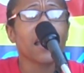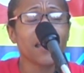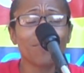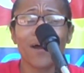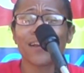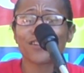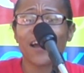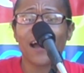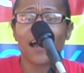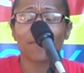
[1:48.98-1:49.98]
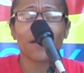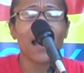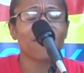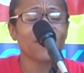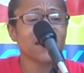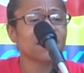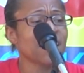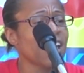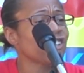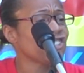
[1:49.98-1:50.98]
In my job, I face a
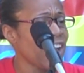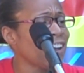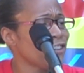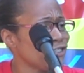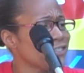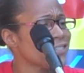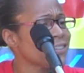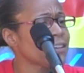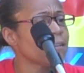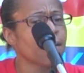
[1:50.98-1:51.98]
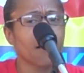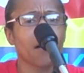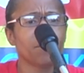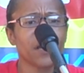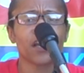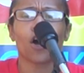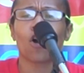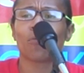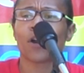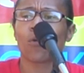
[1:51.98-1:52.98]
lot of challenges. Being a
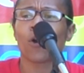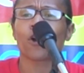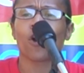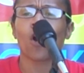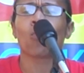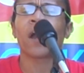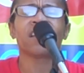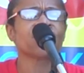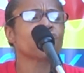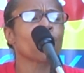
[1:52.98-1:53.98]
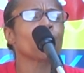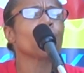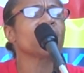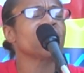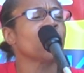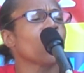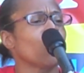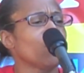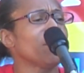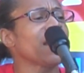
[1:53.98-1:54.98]
home care worker, our wages are really
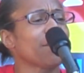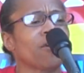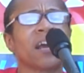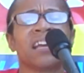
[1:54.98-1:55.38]
low. We make about